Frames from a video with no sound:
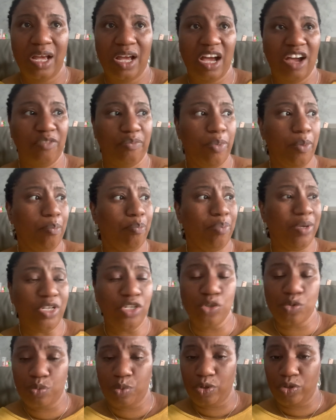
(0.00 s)
I've been
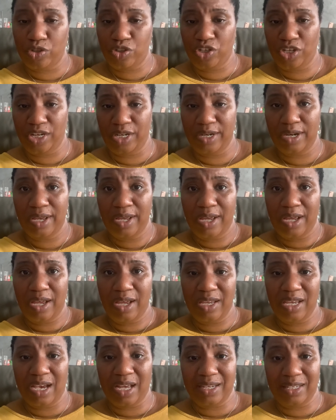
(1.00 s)
binge watching
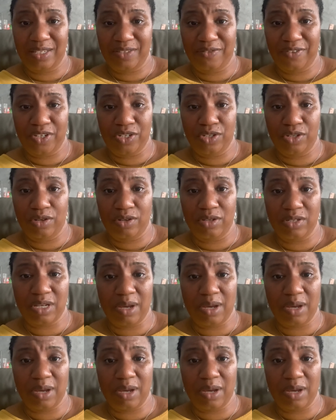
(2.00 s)
Yannie's videos.